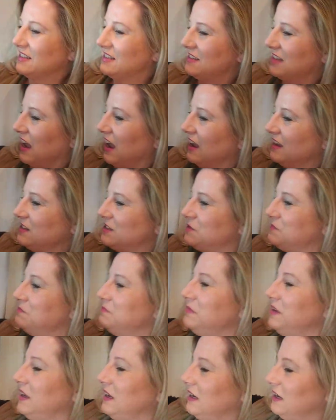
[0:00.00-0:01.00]
size
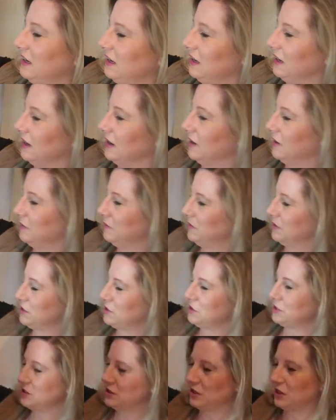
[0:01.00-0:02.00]
medium. It's
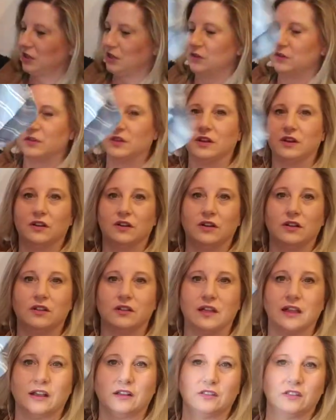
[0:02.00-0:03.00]
just a cute little
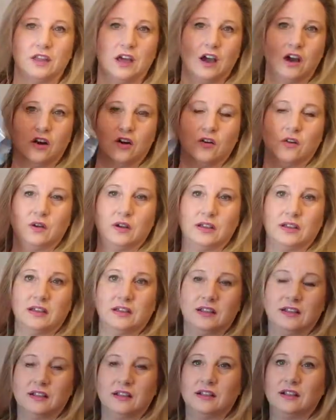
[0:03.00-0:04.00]
like low,
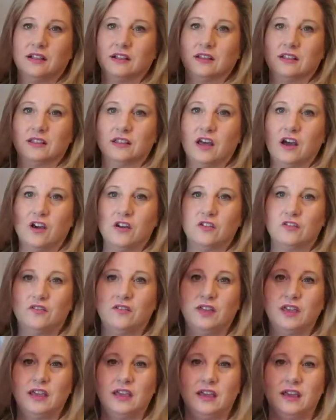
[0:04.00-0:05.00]
low
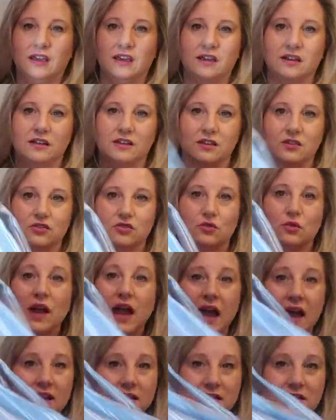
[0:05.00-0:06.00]
V
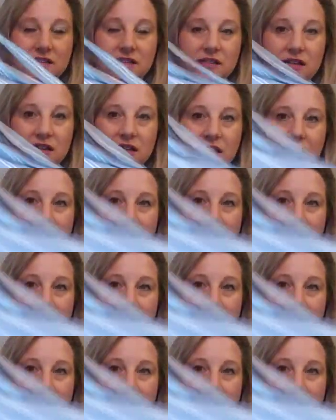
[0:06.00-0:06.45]
dress.